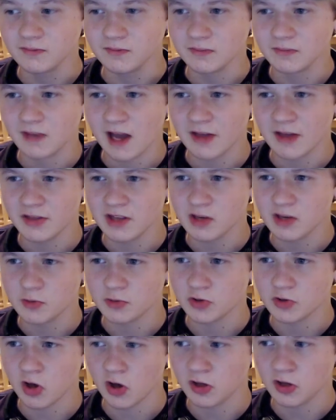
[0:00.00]
I think it was
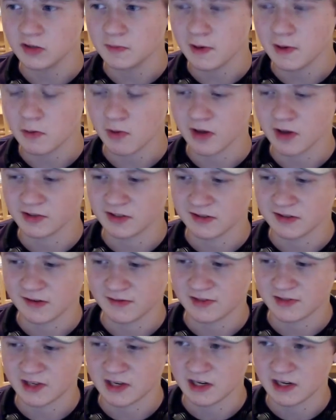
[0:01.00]
called, it's been a while since I've
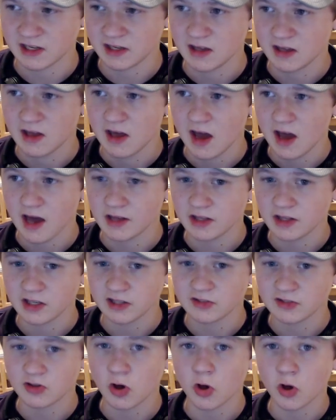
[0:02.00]
seen it, I think
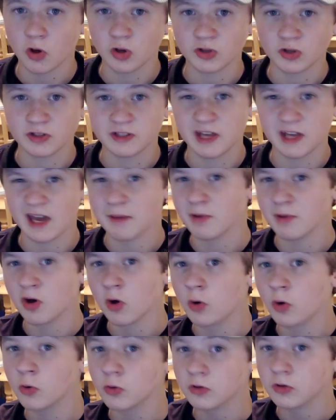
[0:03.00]
it's called Gamma
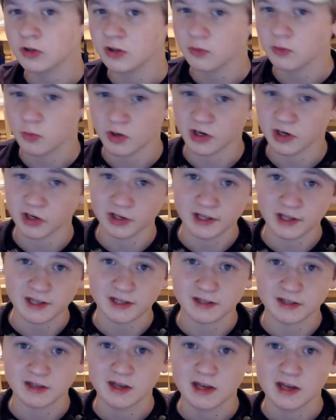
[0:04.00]
Hulk, where
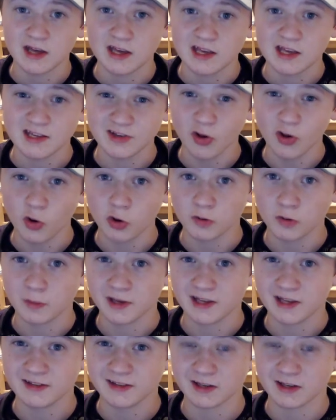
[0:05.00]
he's Hulk, but
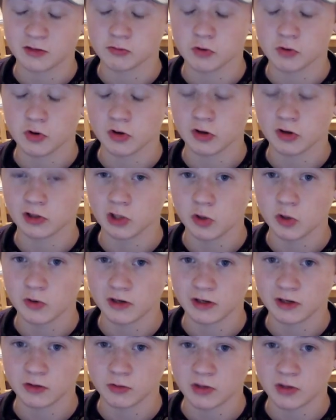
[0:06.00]
he's like
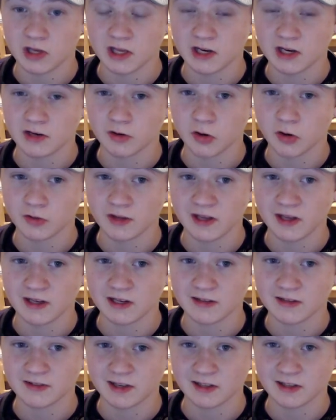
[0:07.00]
glowing green and all that, and
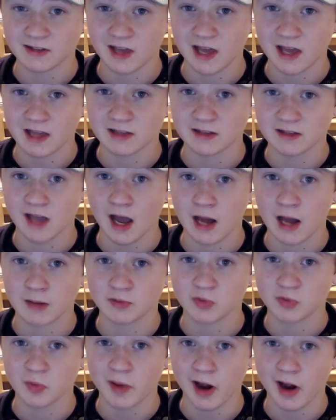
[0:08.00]
he's like 10 times
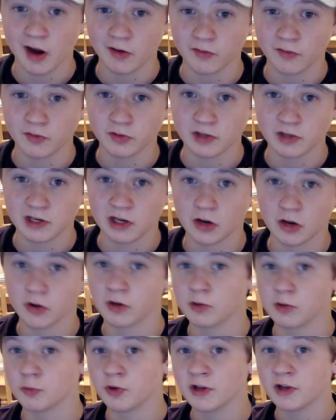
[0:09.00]
more powerful than he
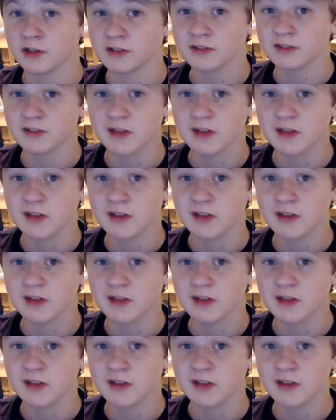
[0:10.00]
already was,